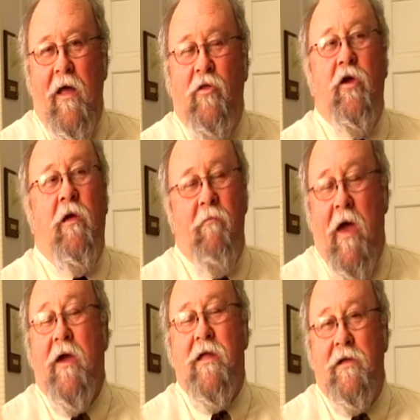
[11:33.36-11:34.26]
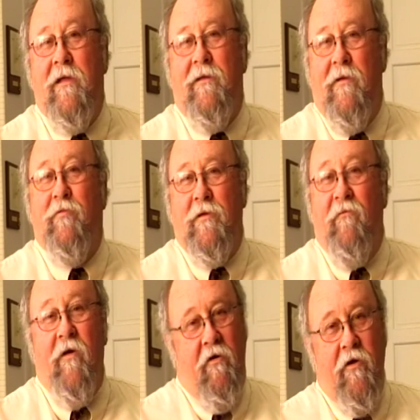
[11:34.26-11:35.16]
Looking back on it, it was a
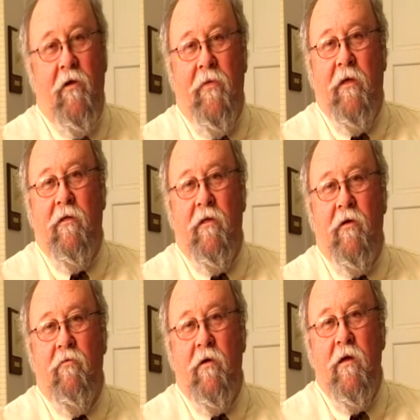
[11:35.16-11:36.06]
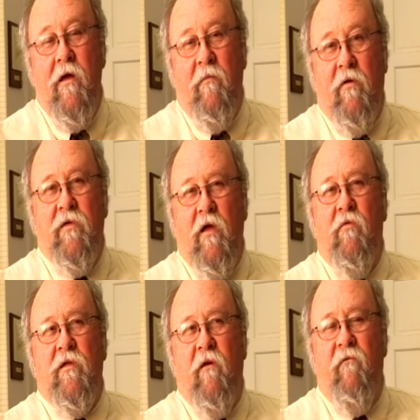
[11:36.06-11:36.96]
very good thing to do. But it
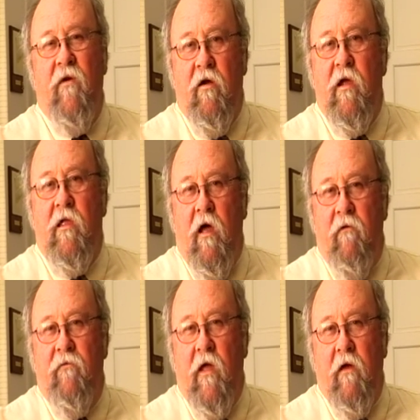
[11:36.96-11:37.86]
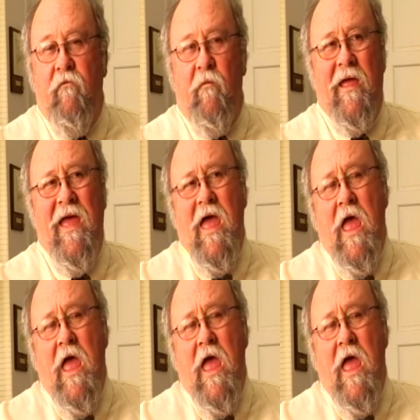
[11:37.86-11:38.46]
was a very tough time for me.